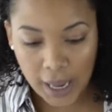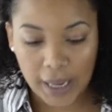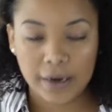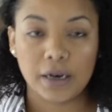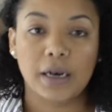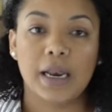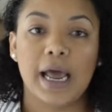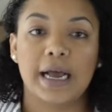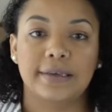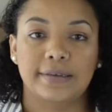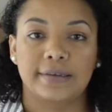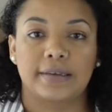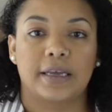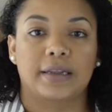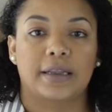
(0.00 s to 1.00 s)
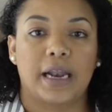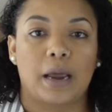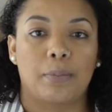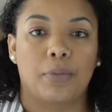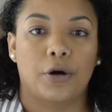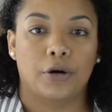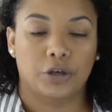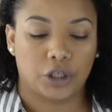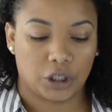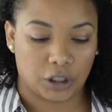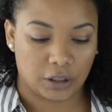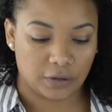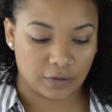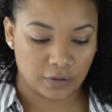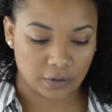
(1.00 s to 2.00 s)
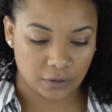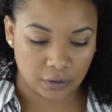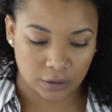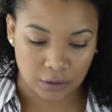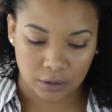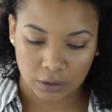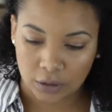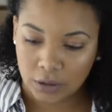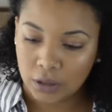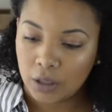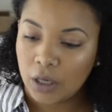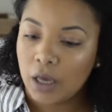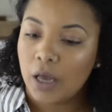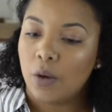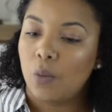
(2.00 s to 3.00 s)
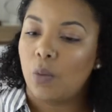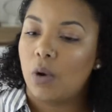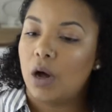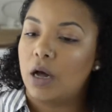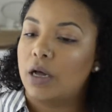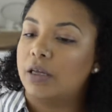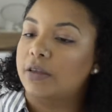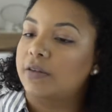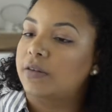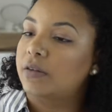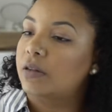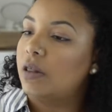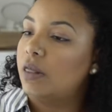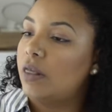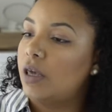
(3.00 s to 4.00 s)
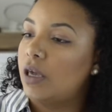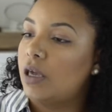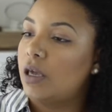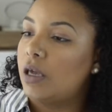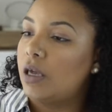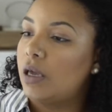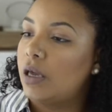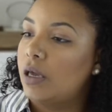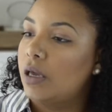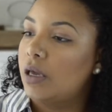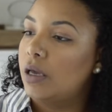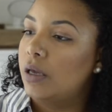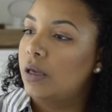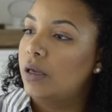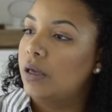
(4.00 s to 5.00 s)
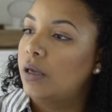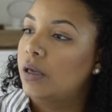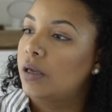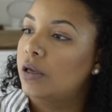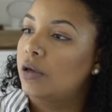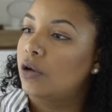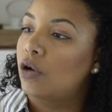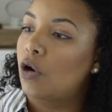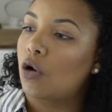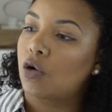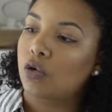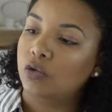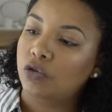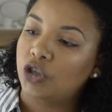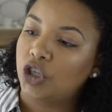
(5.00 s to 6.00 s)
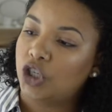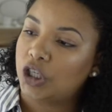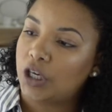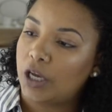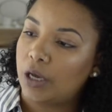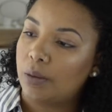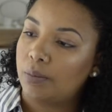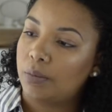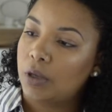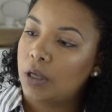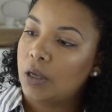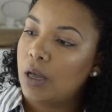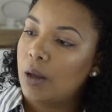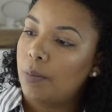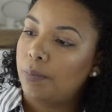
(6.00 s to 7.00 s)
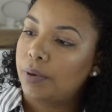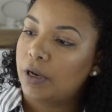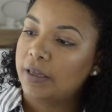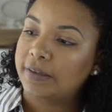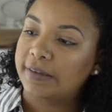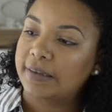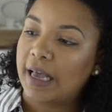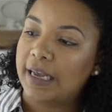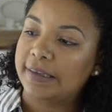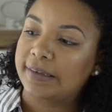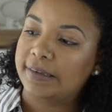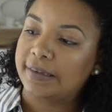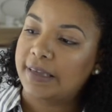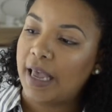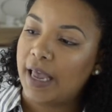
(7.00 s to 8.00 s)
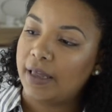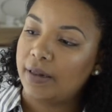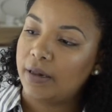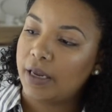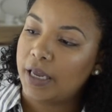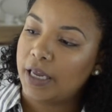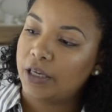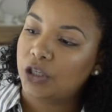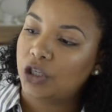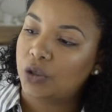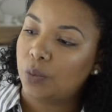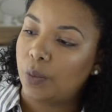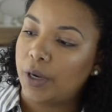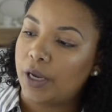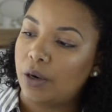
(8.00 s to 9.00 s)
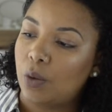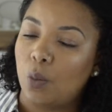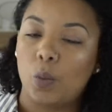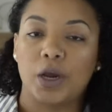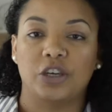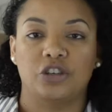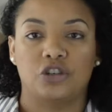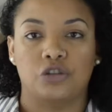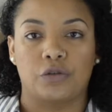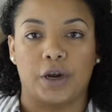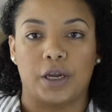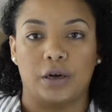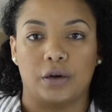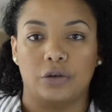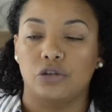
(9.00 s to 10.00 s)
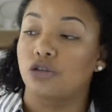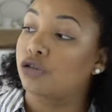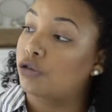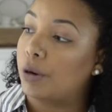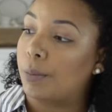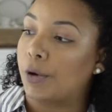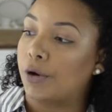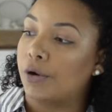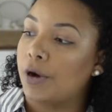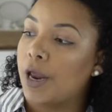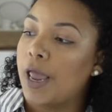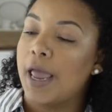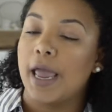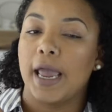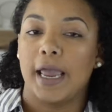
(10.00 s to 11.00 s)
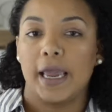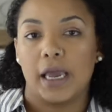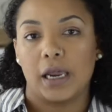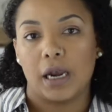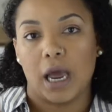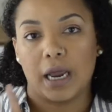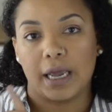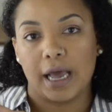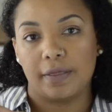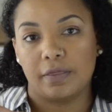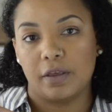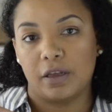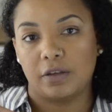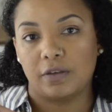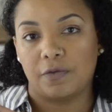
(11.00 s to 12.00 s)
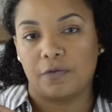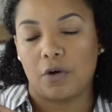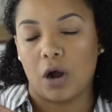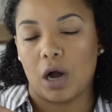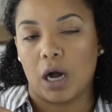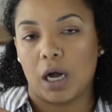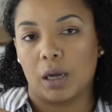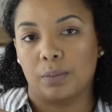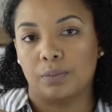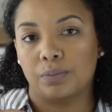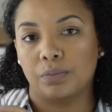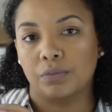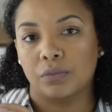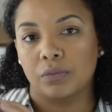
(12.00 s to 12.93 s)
and the last thing that I purchased was the Gold's Gym plus size 10 inch width waist train trimmer and I got this from